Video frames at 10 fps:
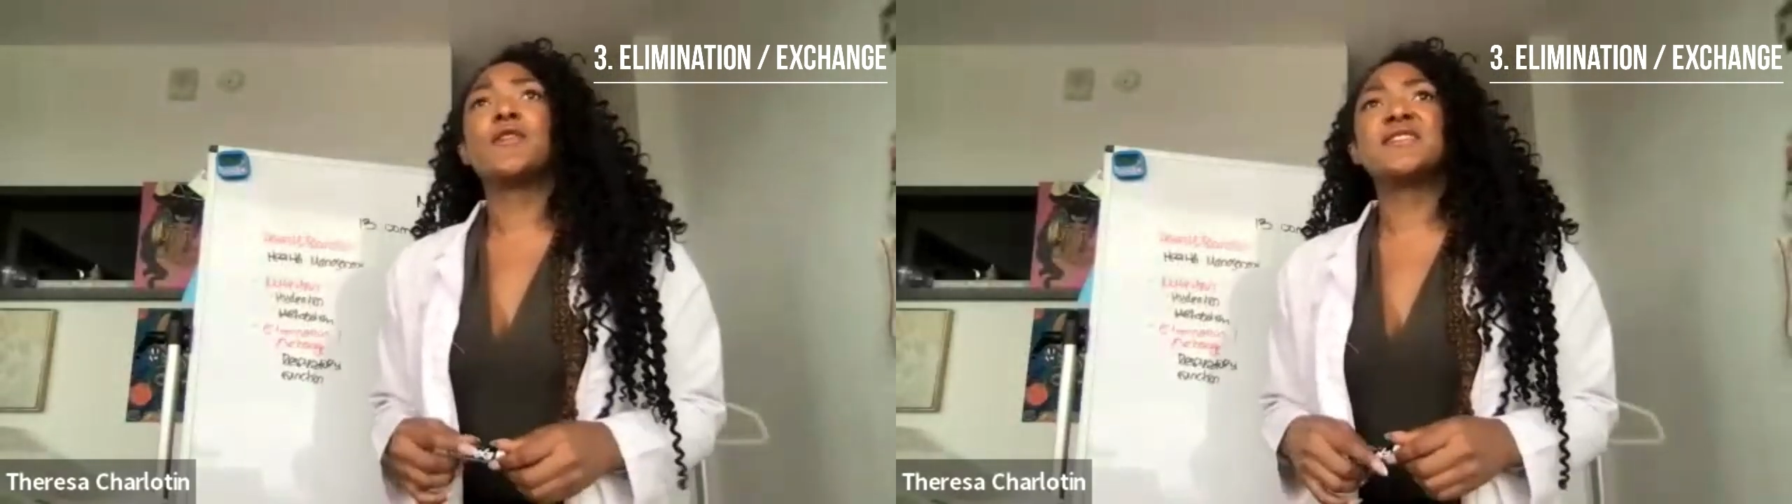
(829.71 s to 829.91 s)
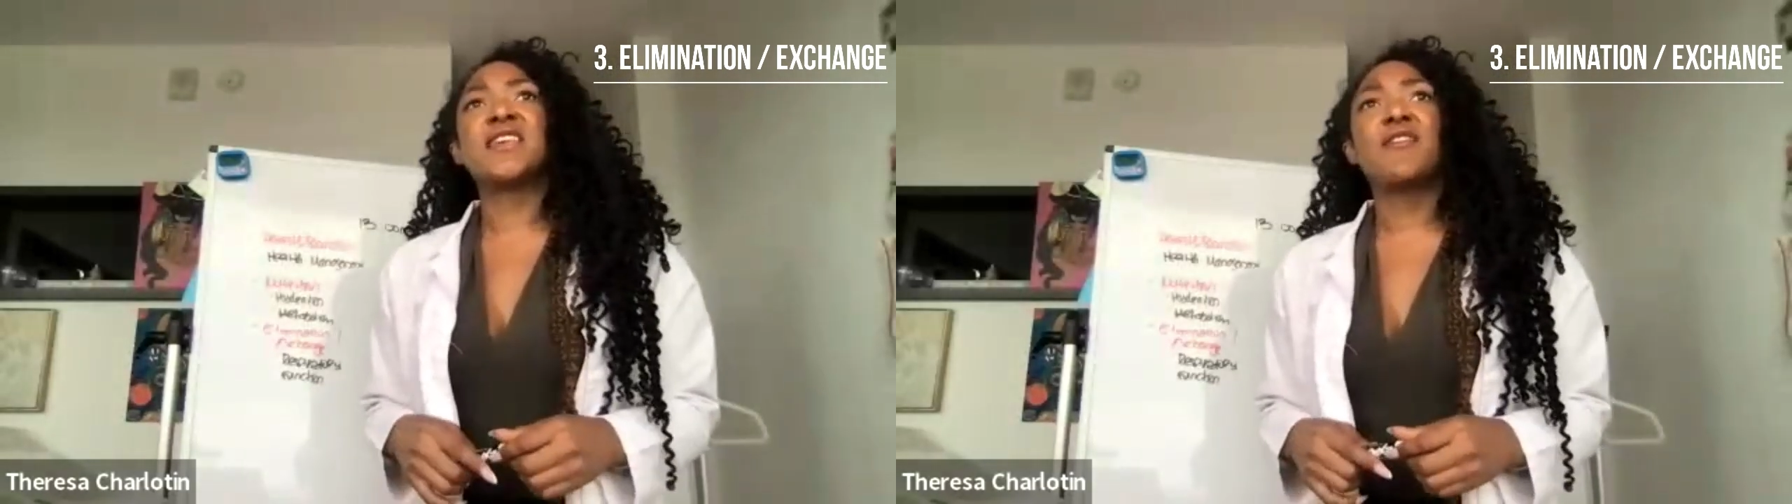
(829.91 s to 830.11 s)

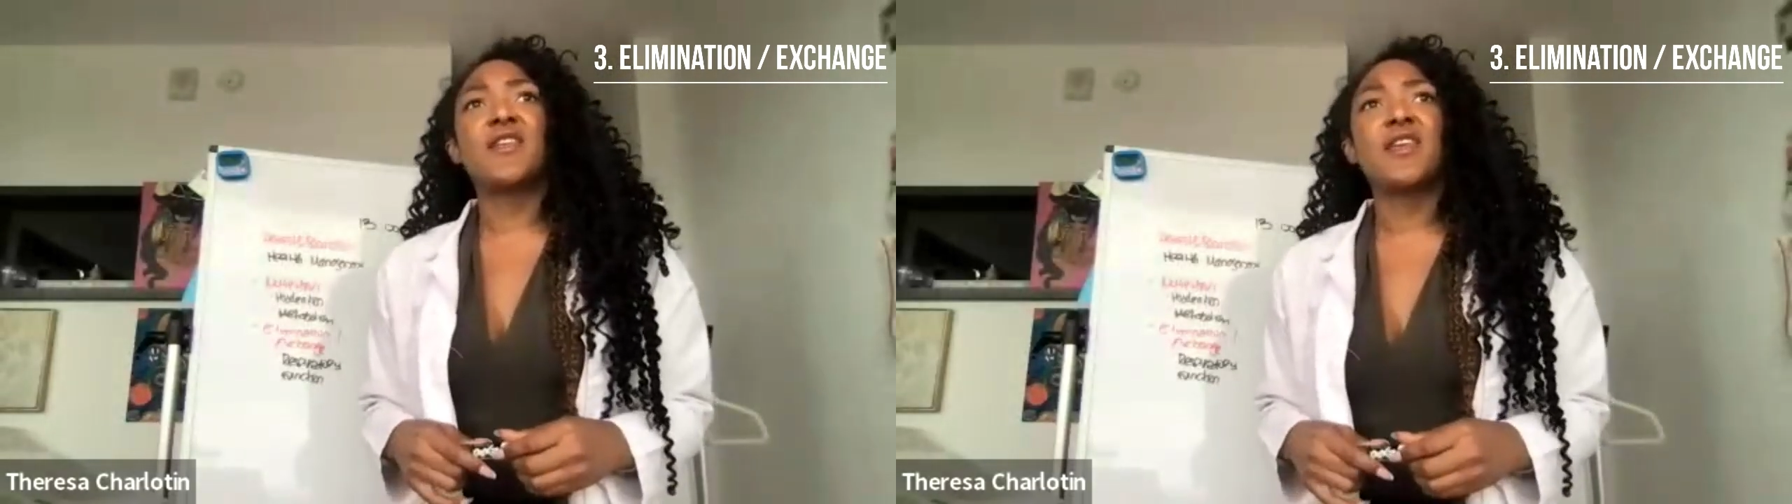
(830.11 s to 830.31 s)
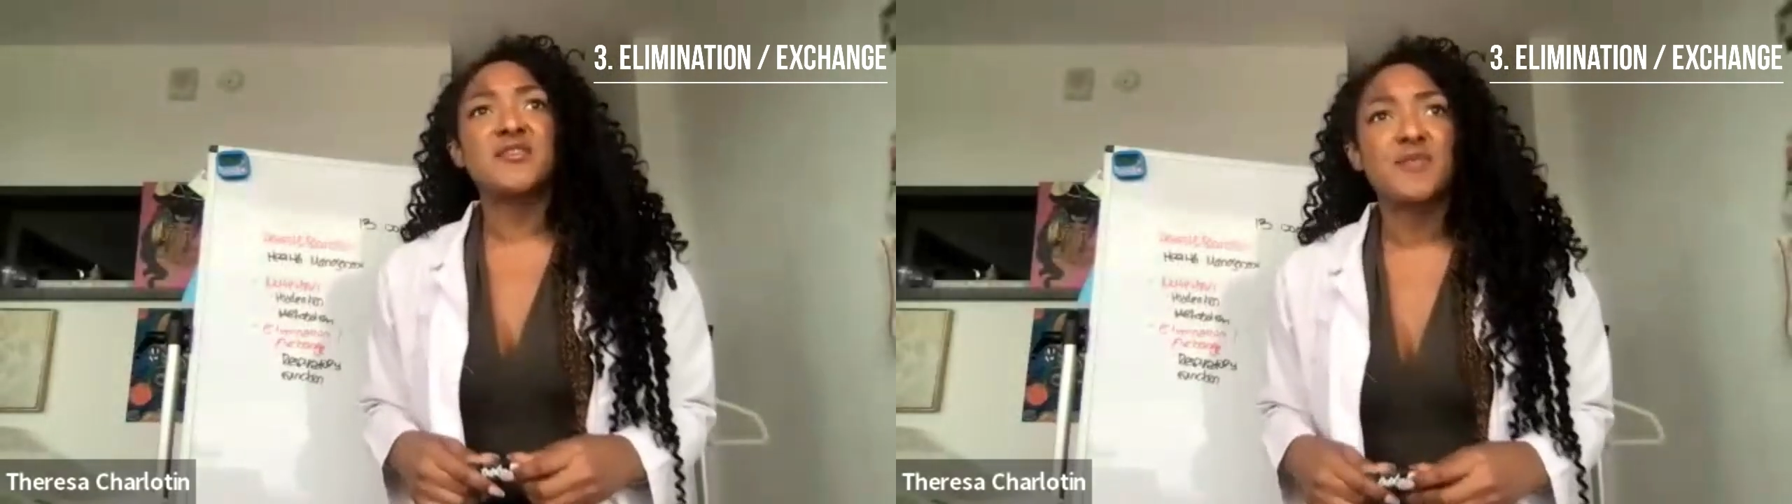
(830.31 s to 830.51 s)
the
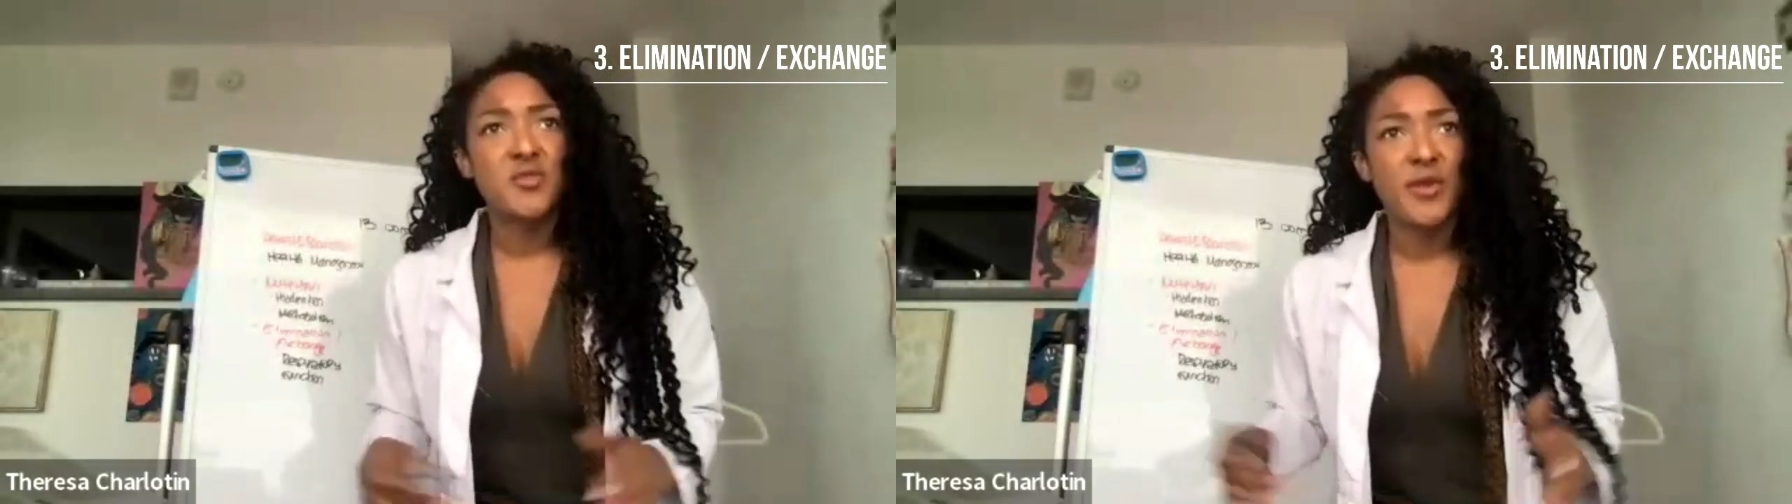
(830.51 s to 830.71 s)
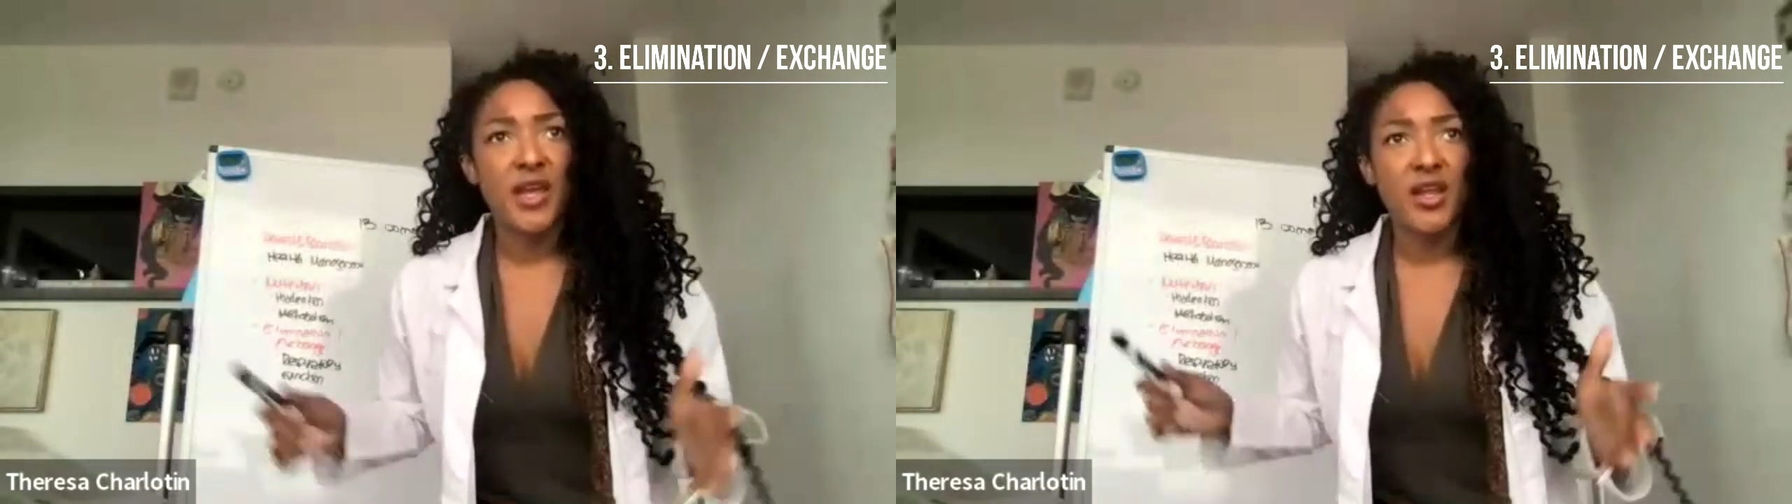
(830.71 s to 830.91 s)
safety is
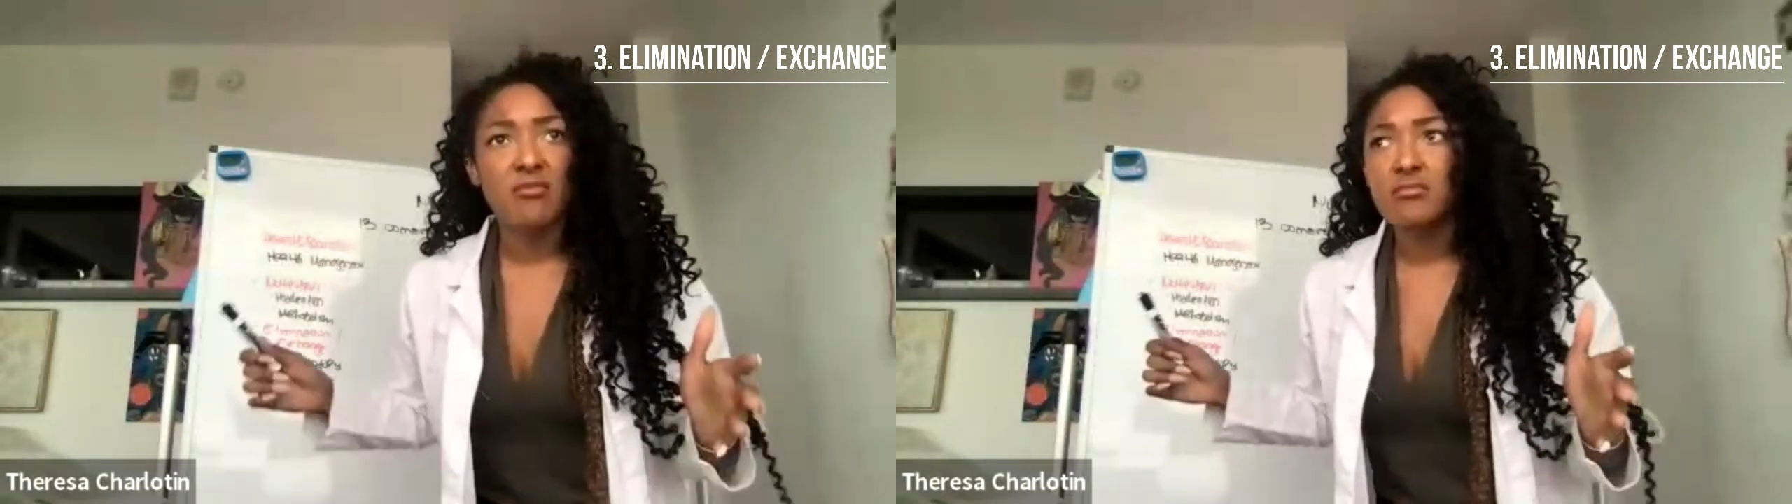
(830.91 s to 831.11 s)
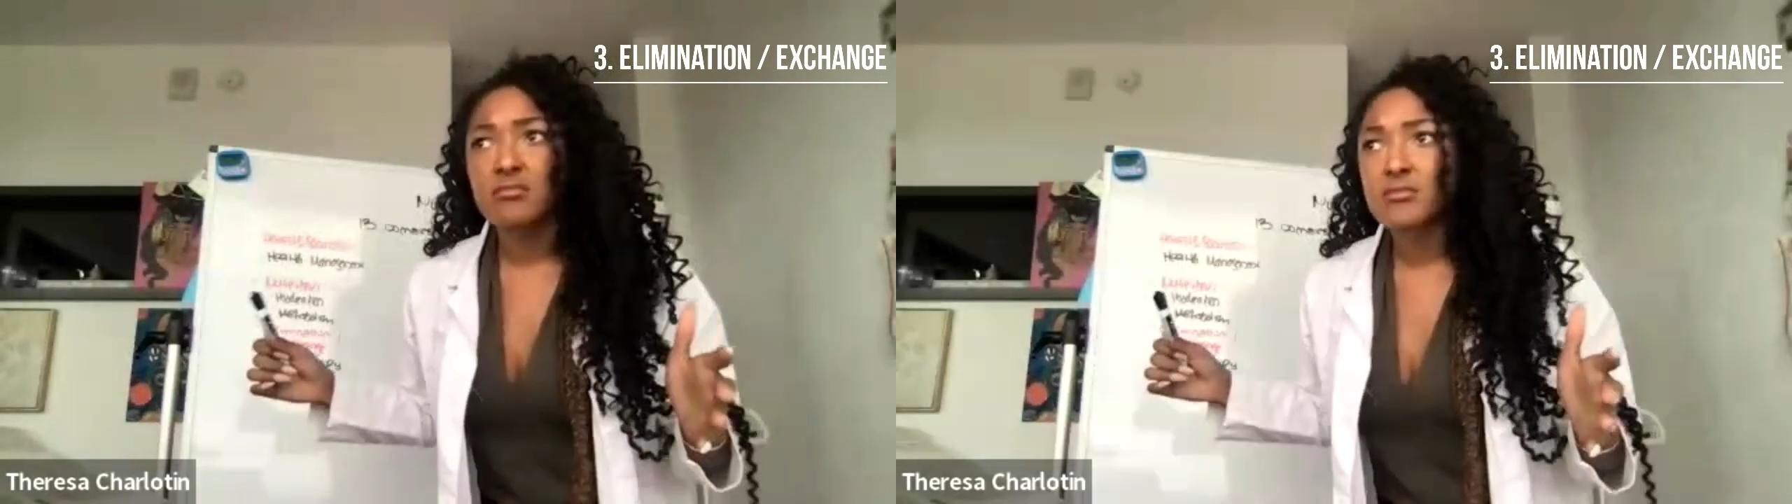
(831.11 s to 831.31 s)

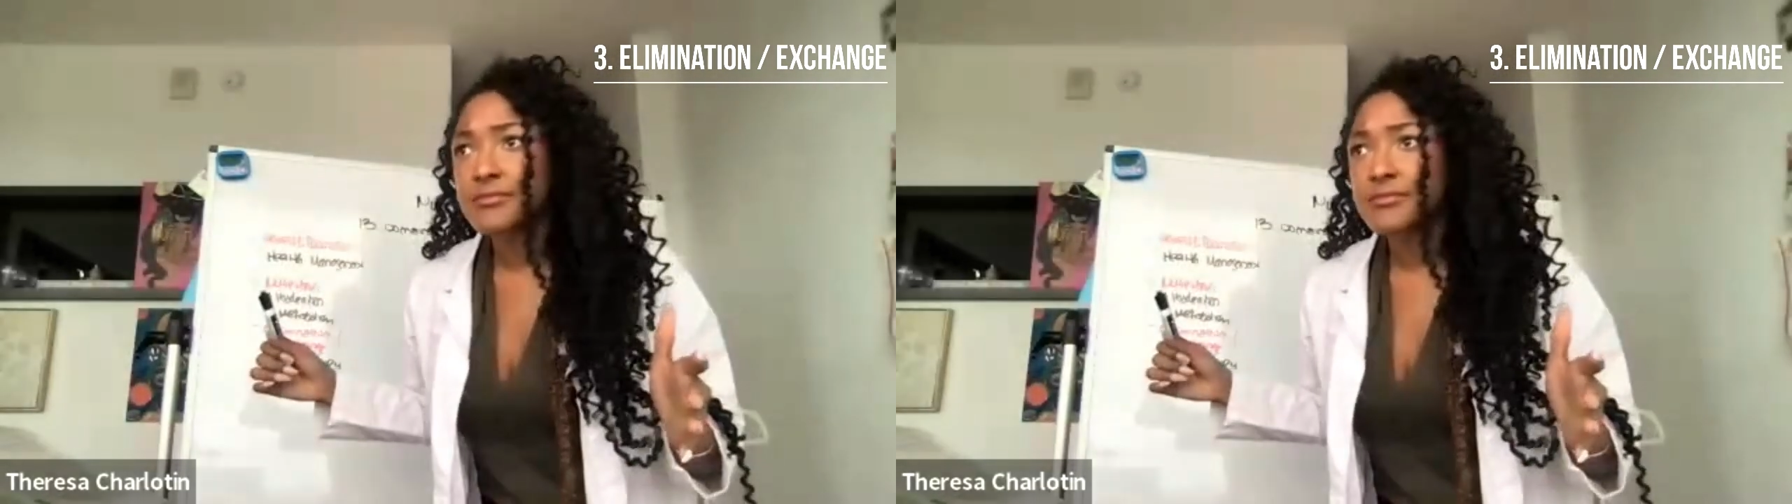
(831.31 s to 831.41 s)
between